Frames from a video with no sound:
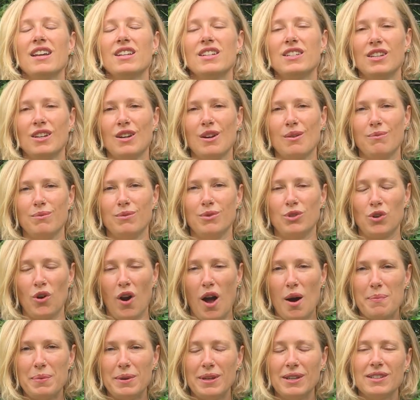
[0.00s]
to come
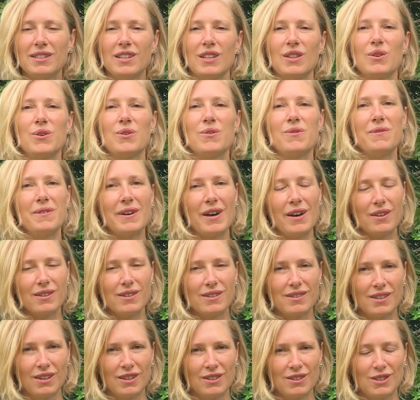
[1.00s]
drop into the felt
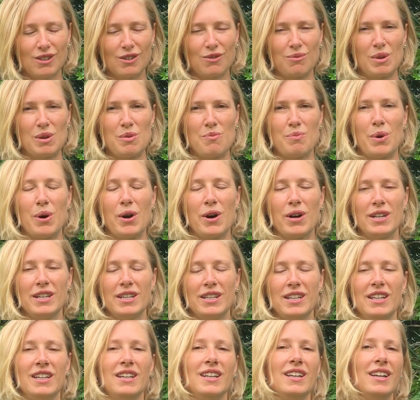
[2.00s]
sense of my
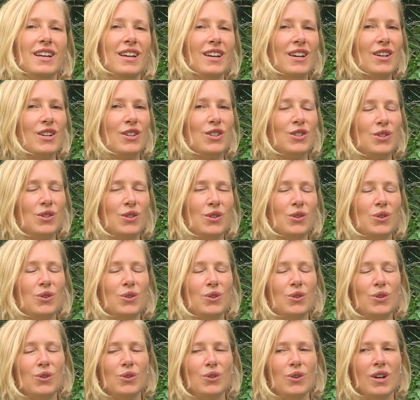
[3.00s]
body,
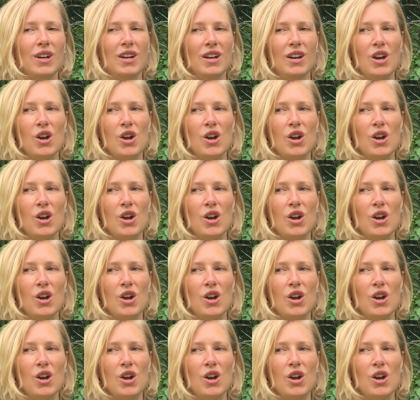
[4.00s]
to